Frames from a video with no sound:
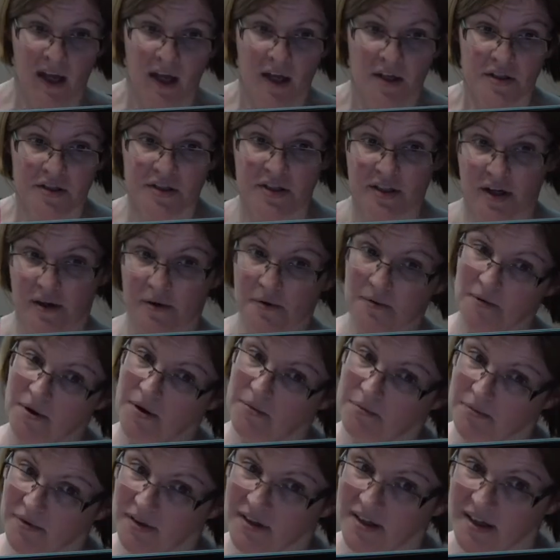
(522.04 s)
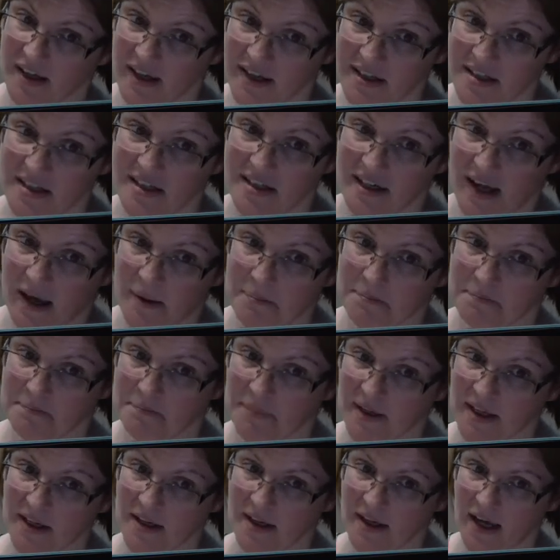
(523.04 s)
So it's
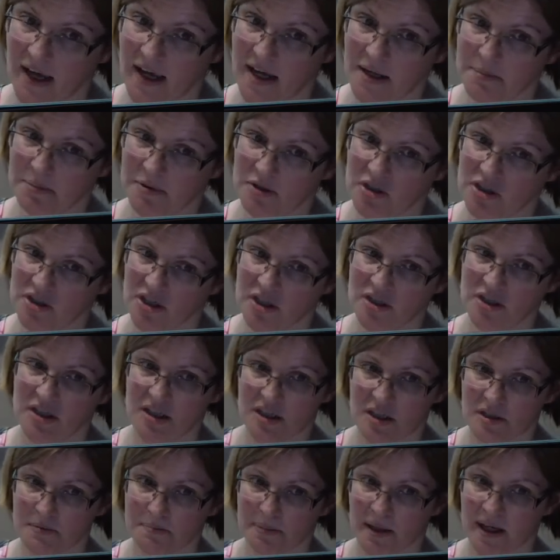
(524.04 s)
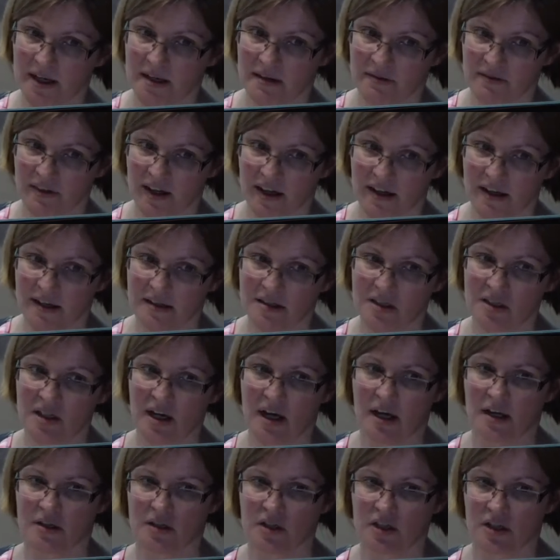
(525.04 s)
being able to just explain that,
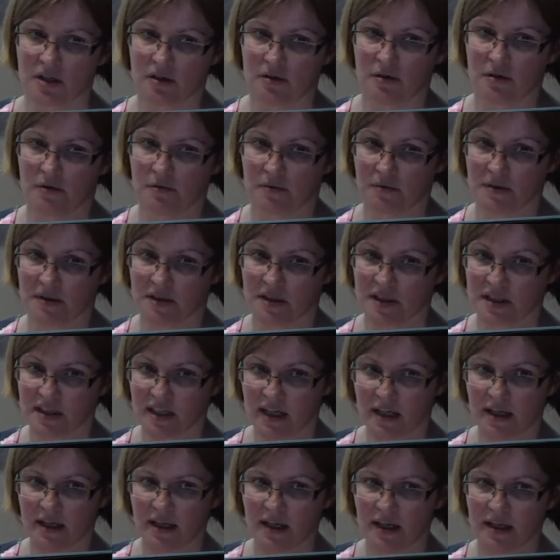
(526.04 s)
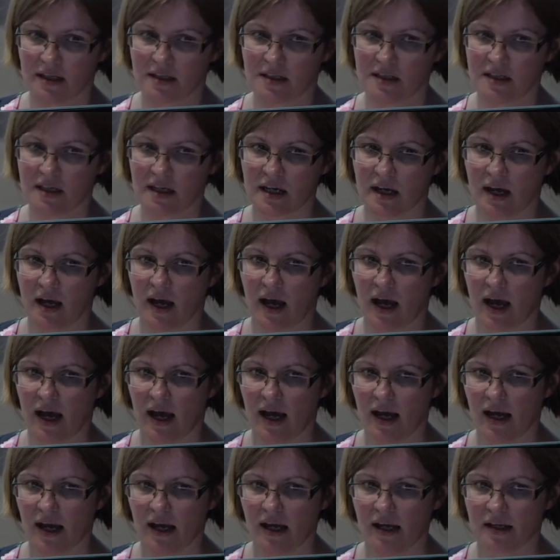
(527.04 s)
to see it,
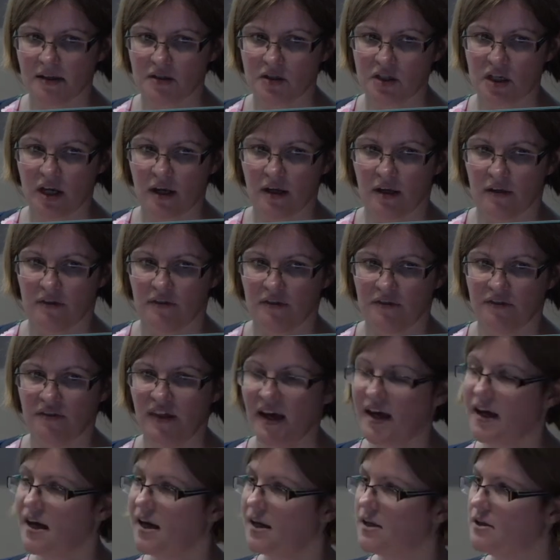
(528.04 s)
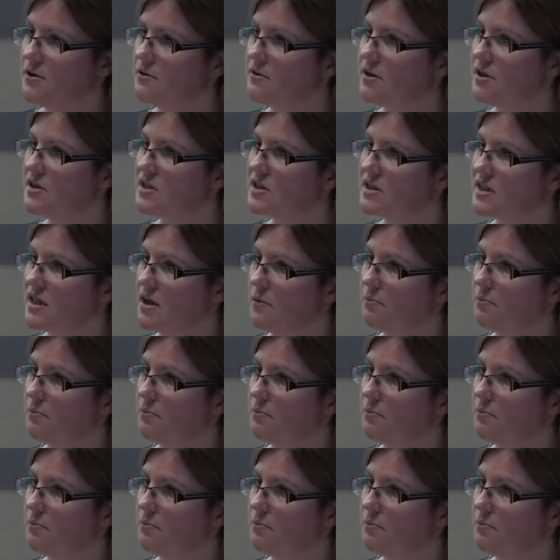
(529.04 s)
and there you can see a